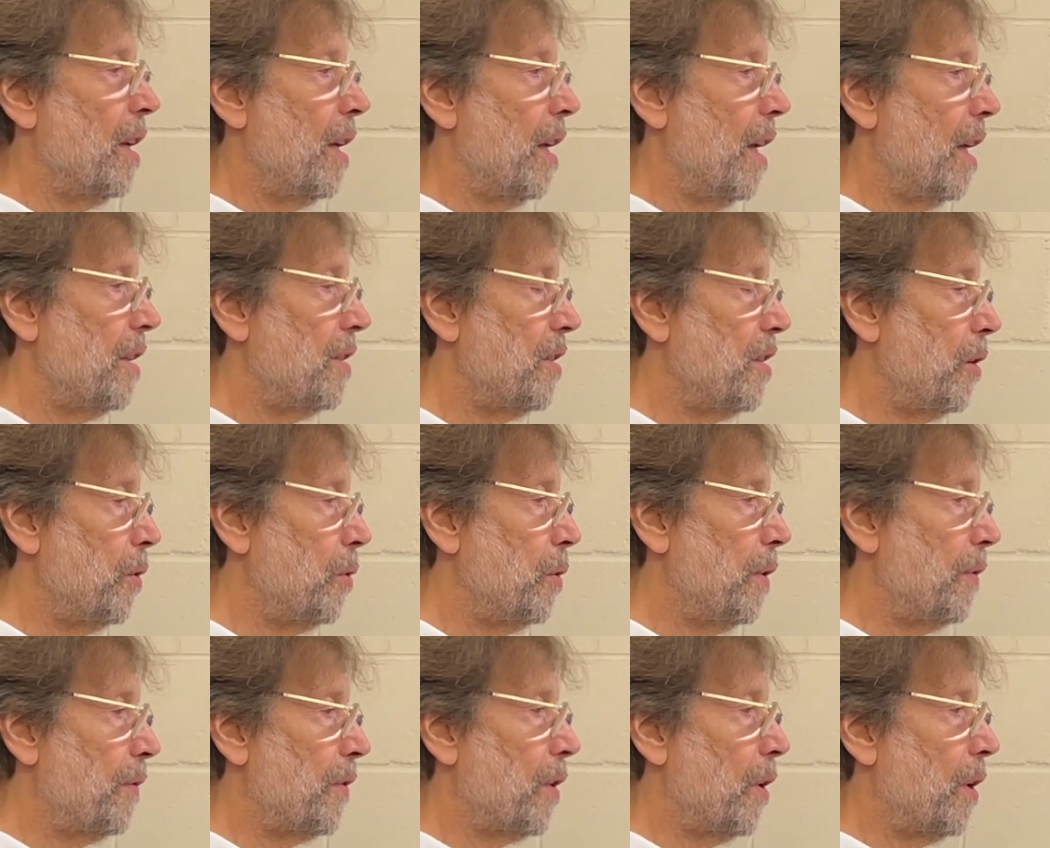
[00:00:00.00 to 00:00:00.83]
until
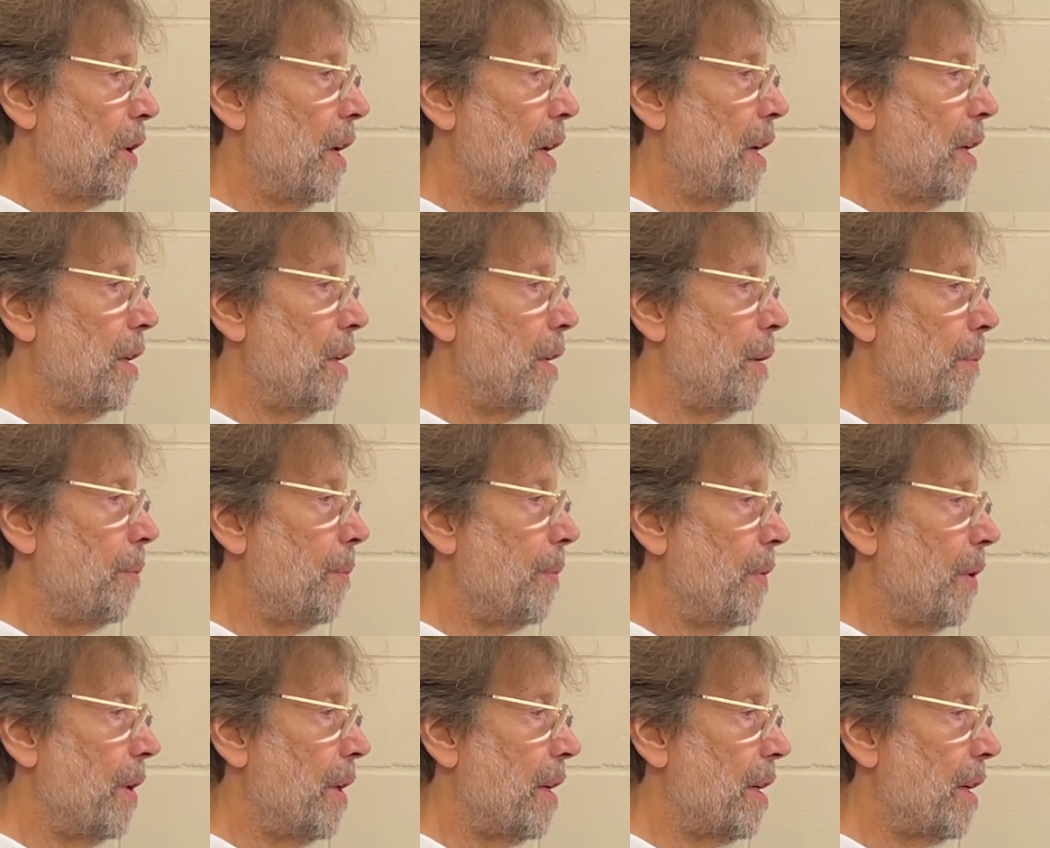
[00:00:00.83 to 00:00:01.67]
you've got it in
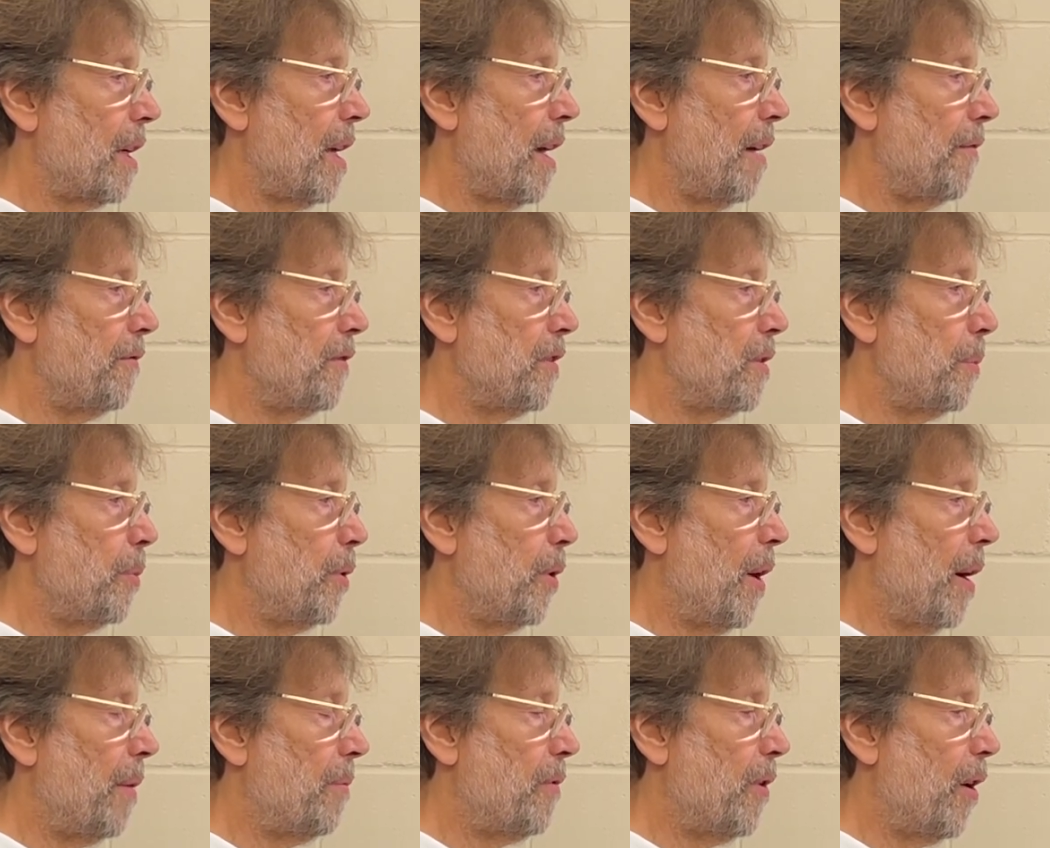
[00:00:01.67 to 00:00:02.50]
a
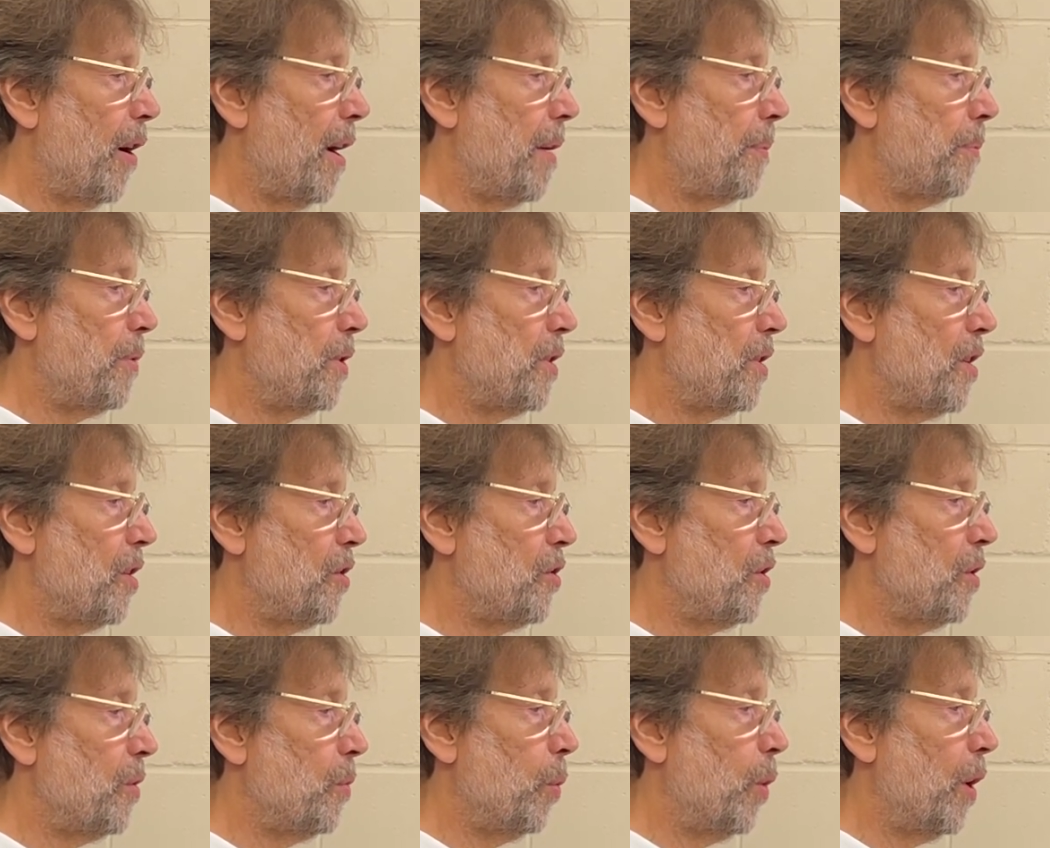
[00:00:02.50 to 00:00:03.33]
comfortable upright
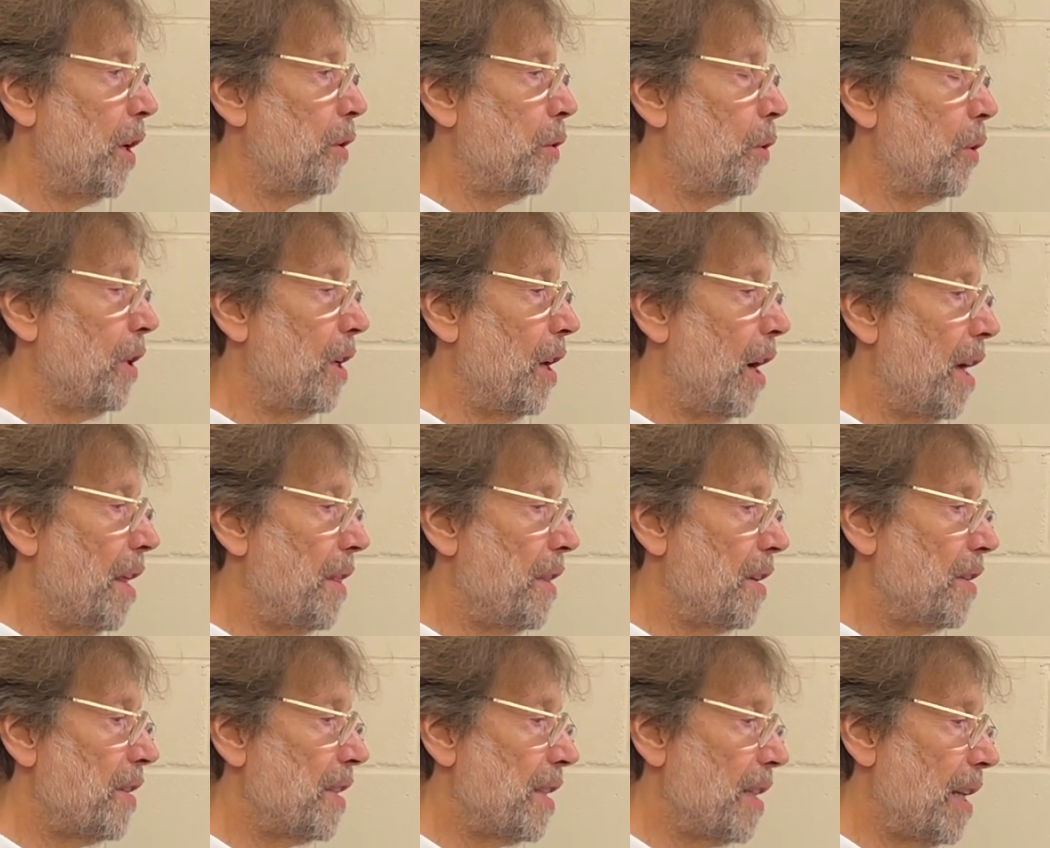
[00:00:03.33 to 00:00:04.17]
position where you're neither
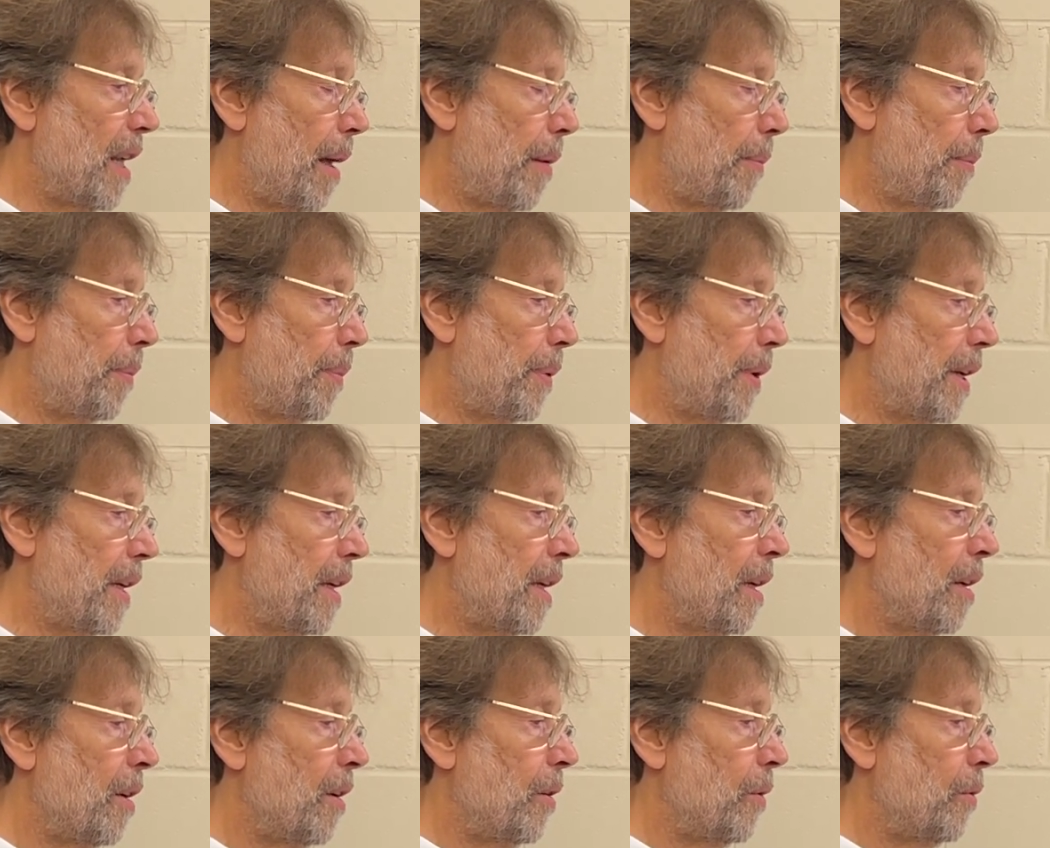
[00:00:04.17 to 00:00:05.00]
slumping
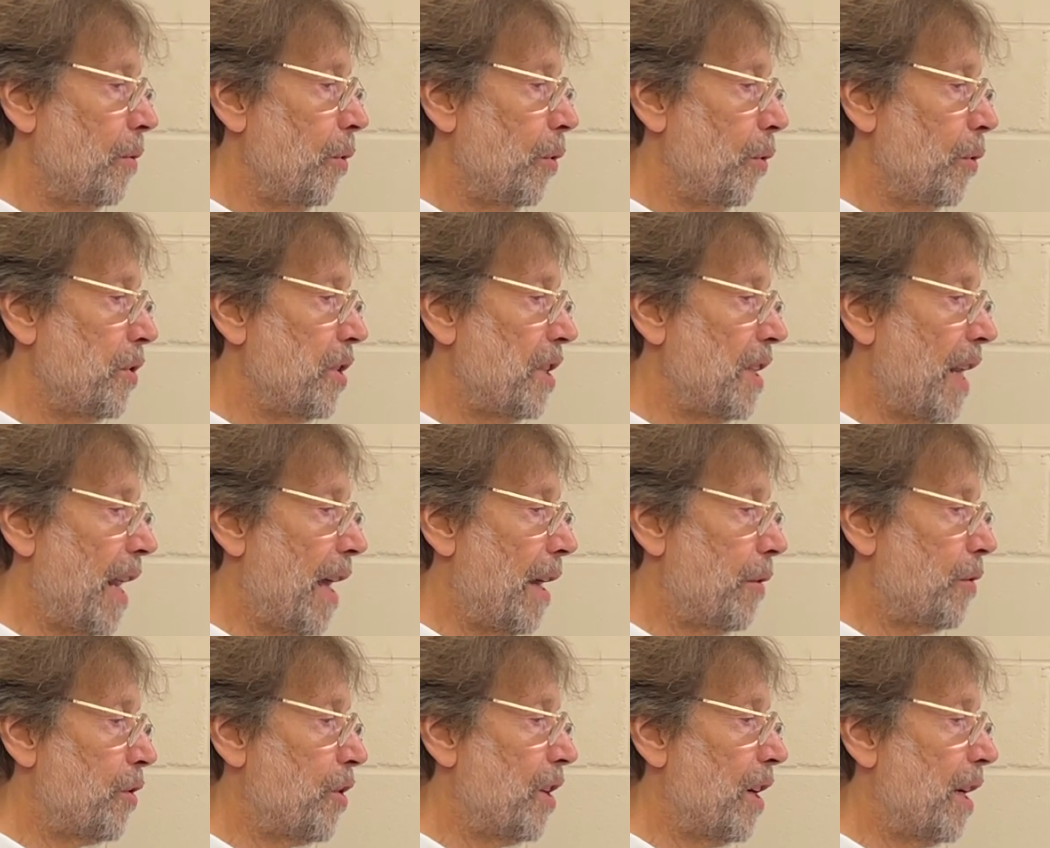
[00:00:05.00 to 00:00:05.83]
nor
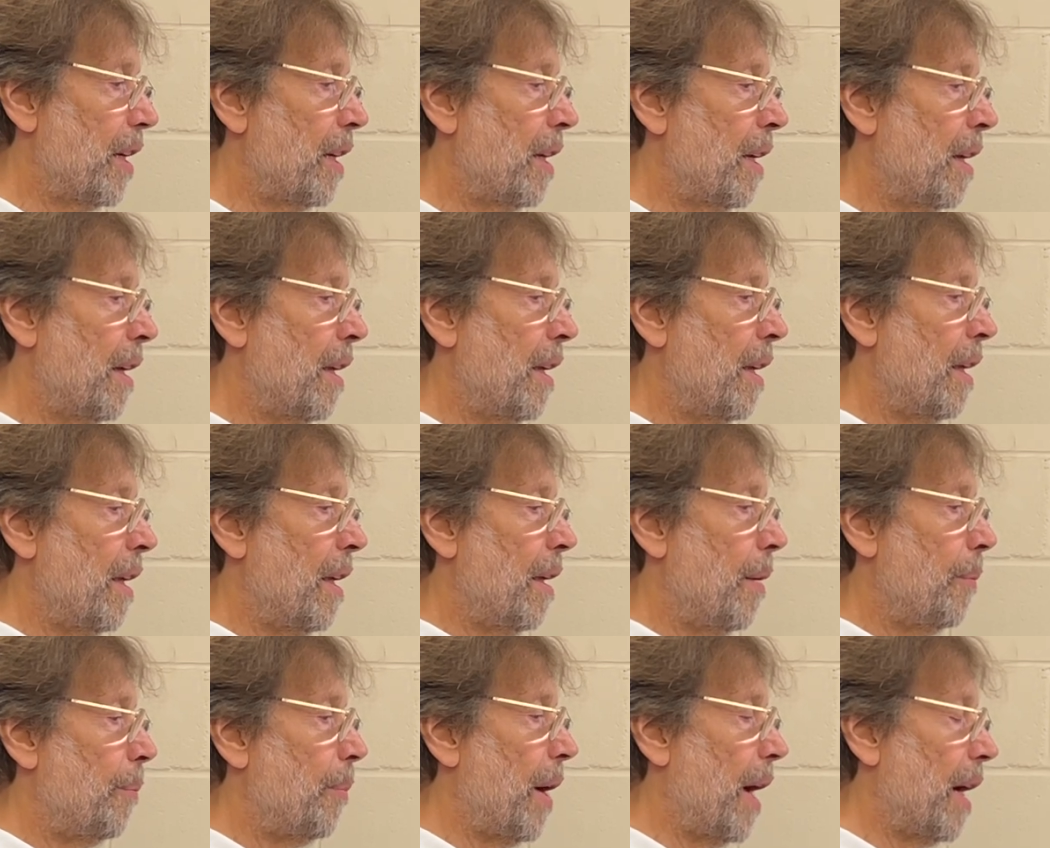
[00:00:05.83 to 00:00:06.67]
slouching,
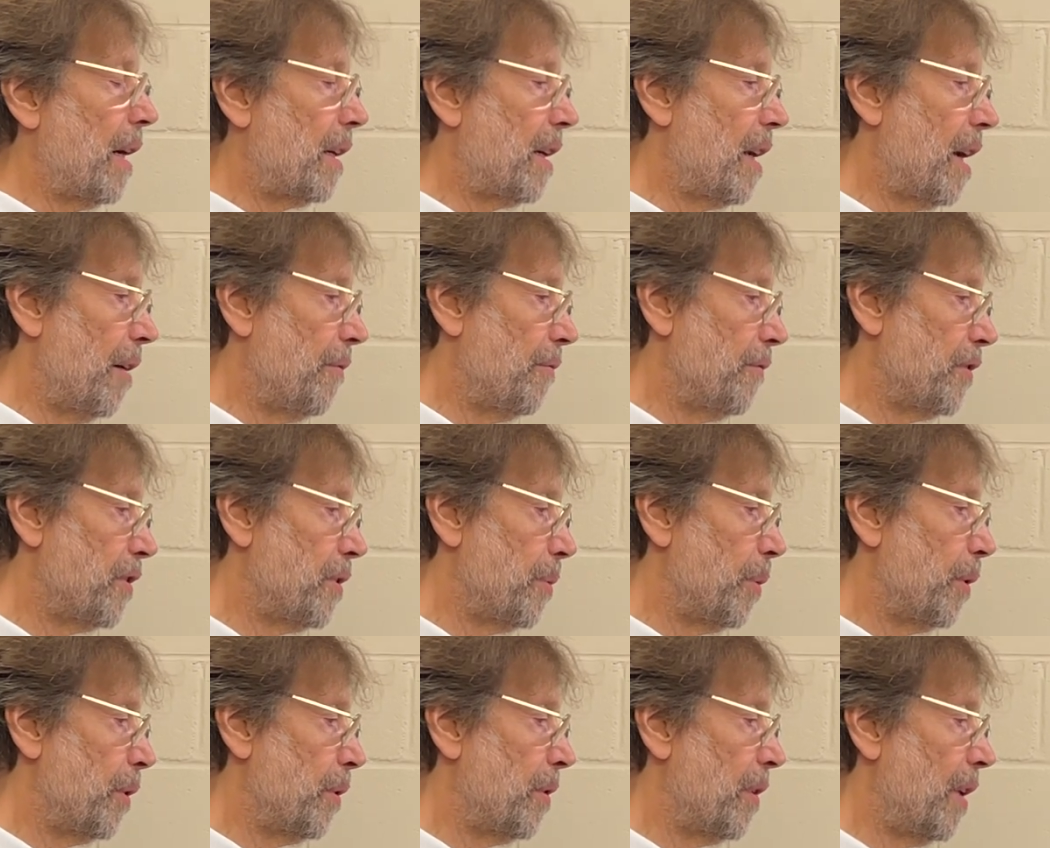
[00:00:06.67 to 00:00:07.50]
but
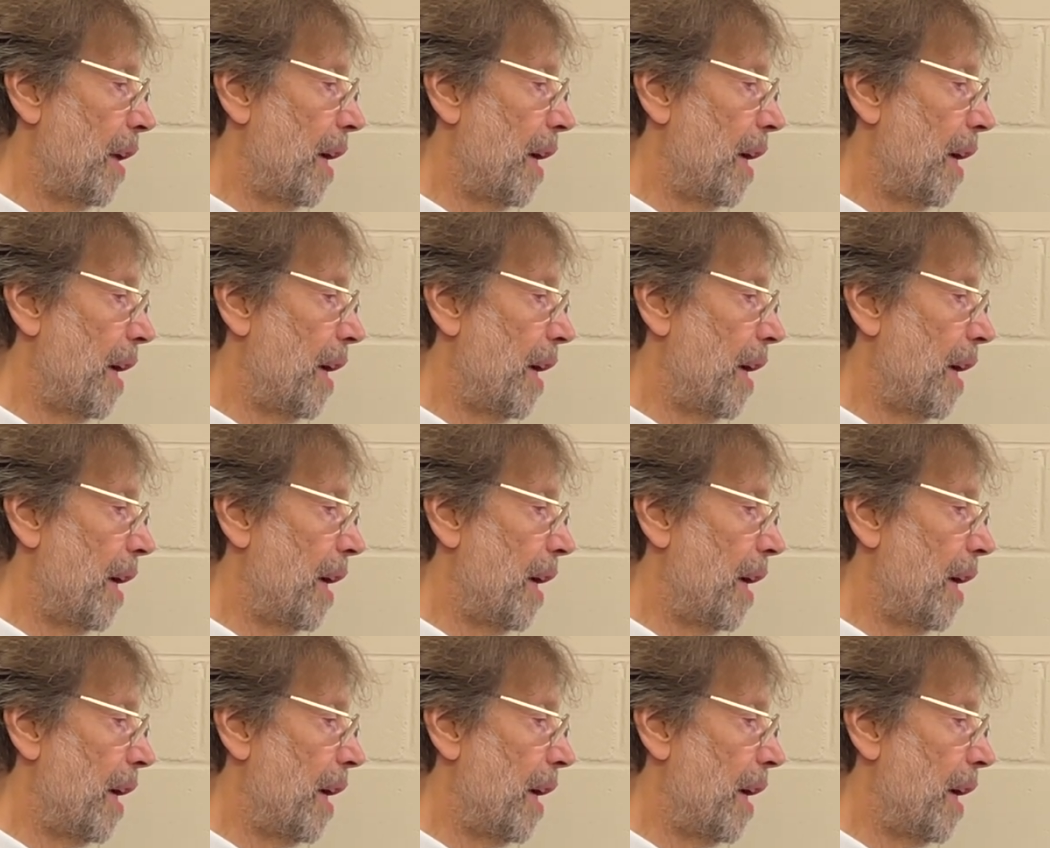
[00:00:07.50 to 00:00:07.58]
comfortable.